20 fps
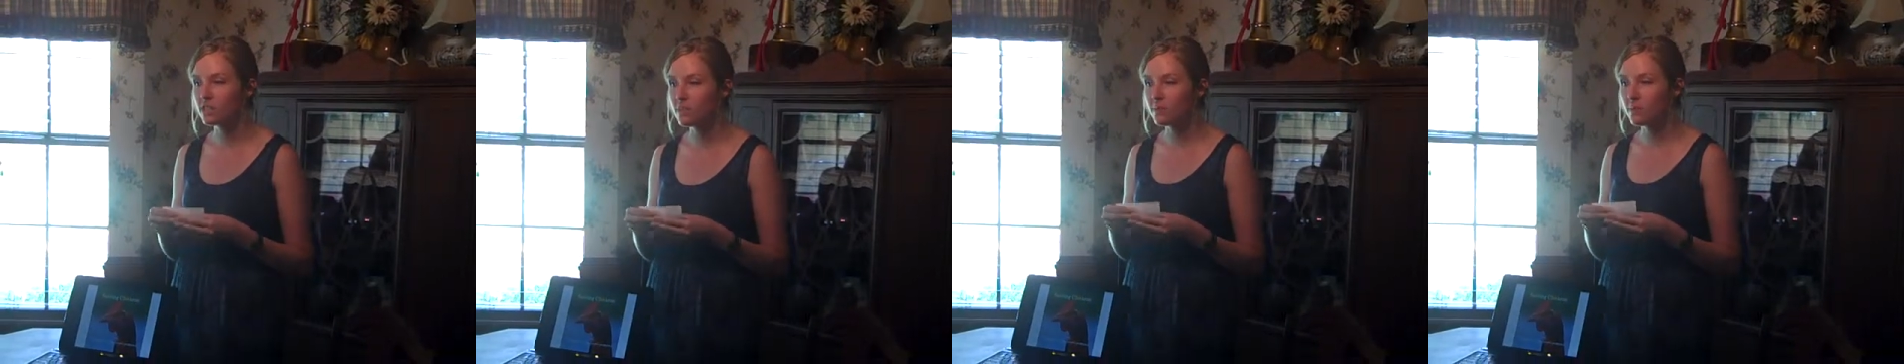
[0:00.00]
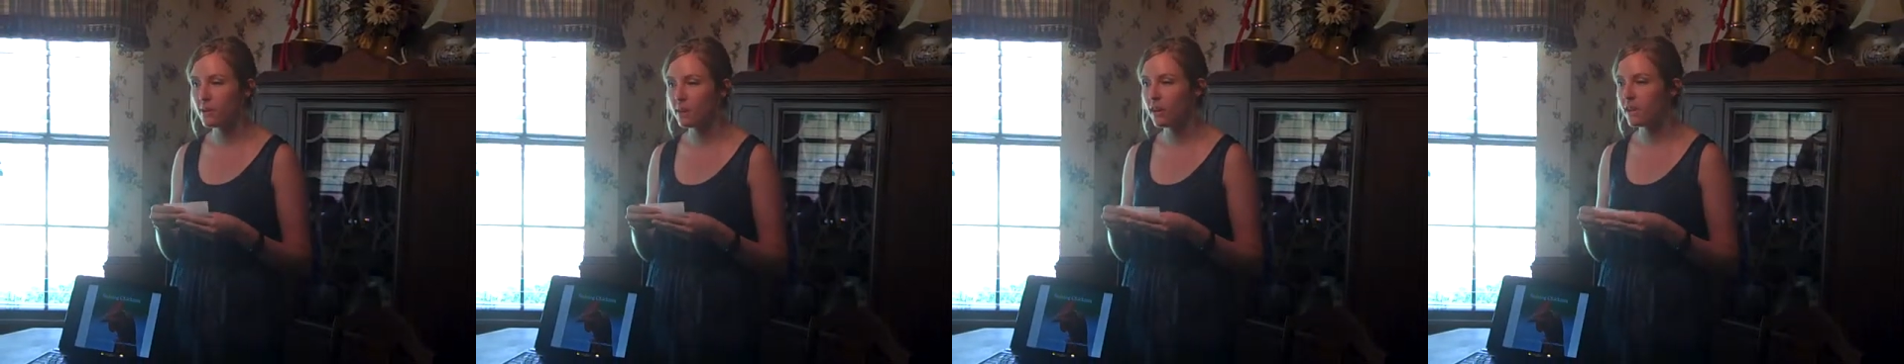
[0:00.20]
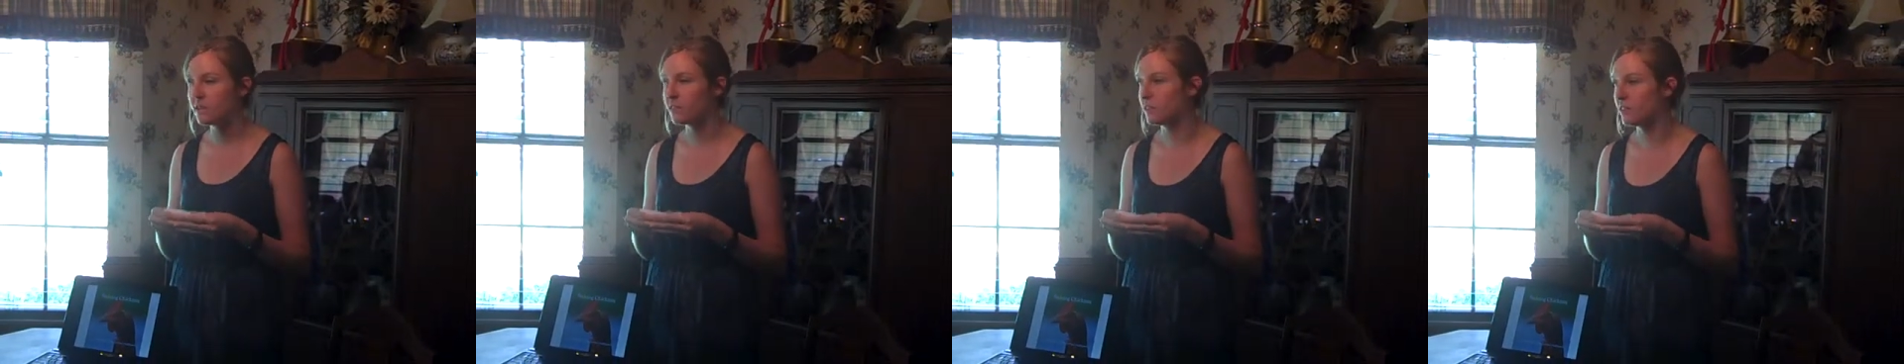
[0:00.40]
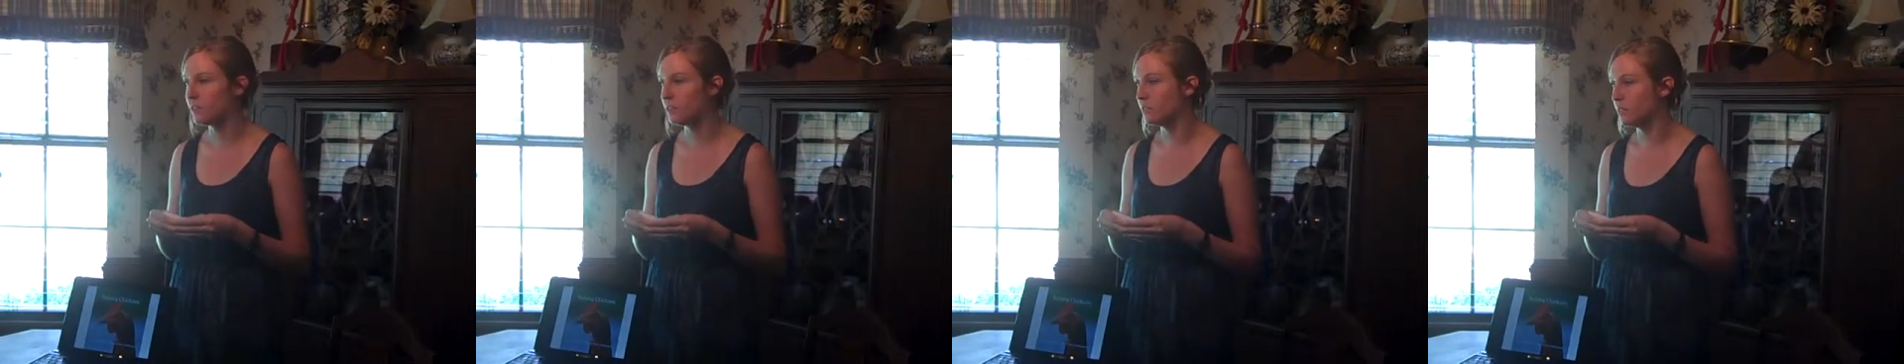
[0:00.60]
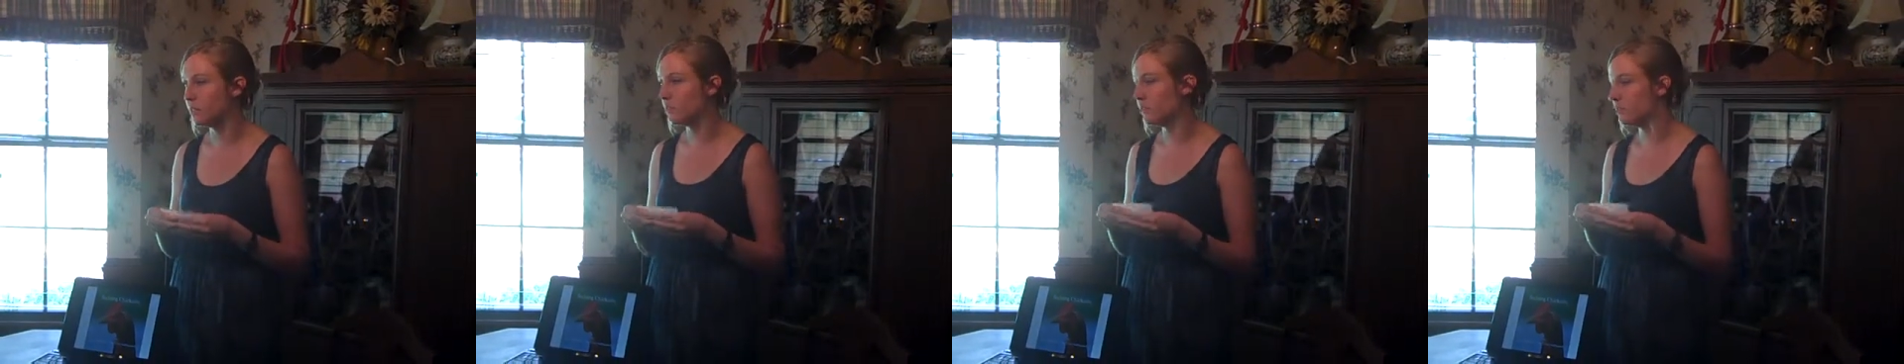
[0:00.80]
experience, and
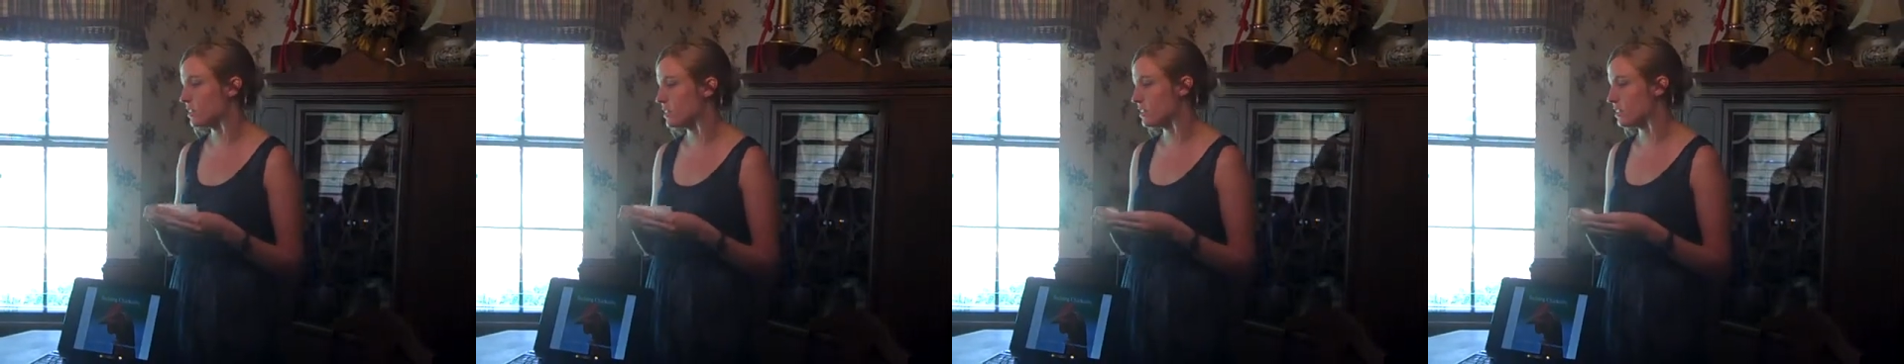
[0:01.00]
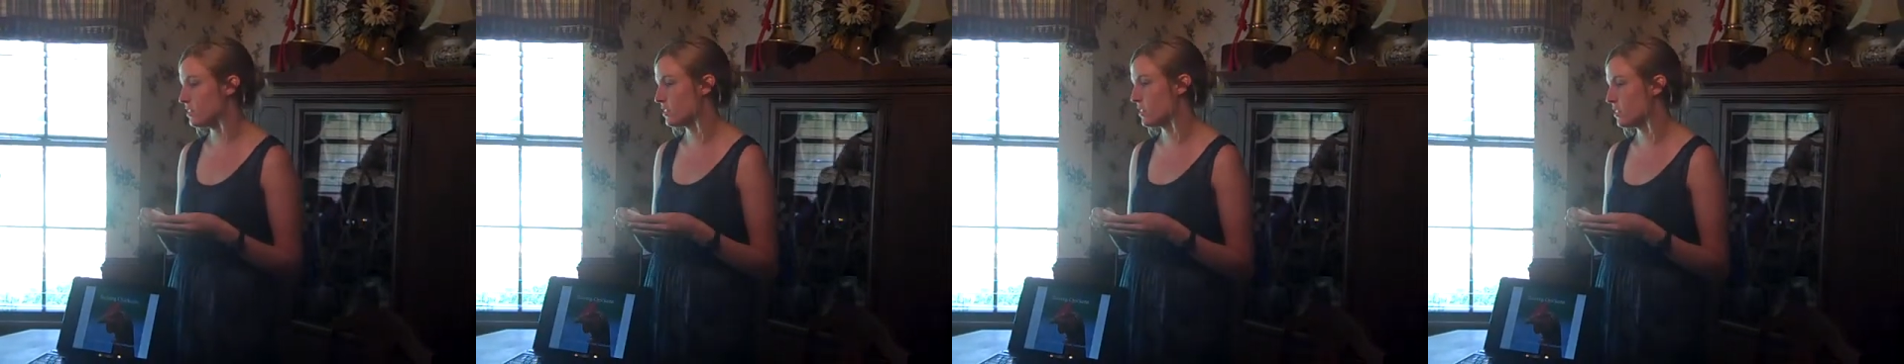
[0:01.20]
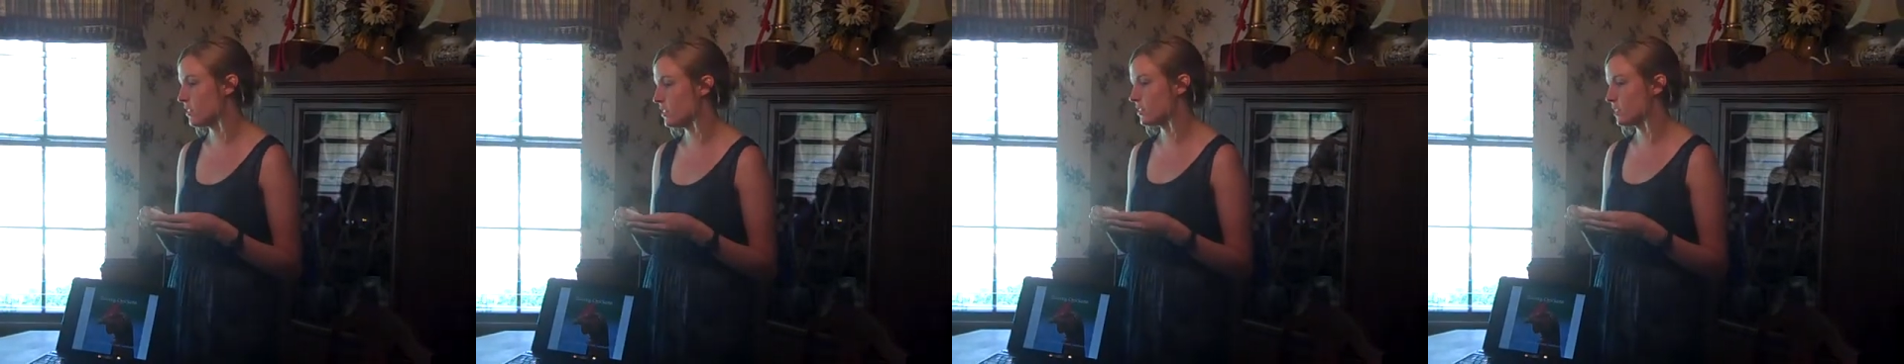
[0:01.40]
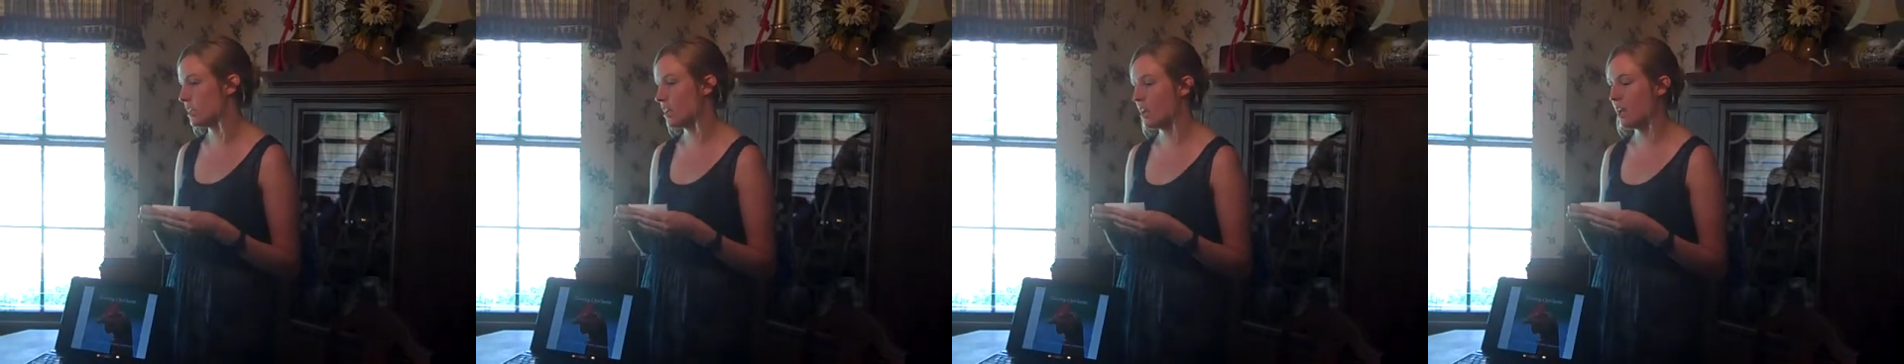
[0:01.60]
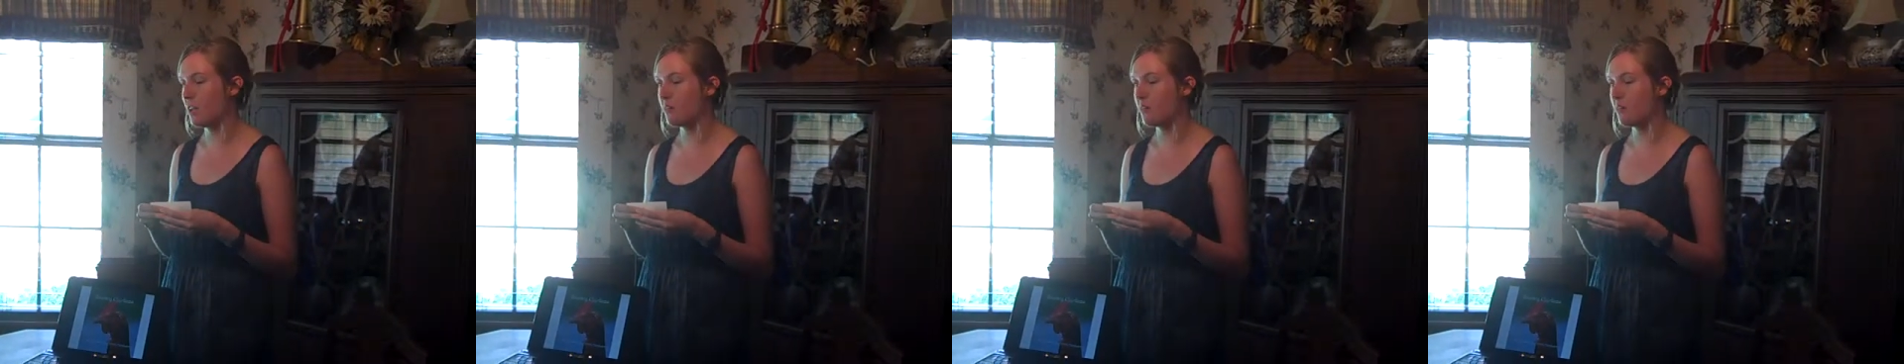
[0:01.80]
a little research,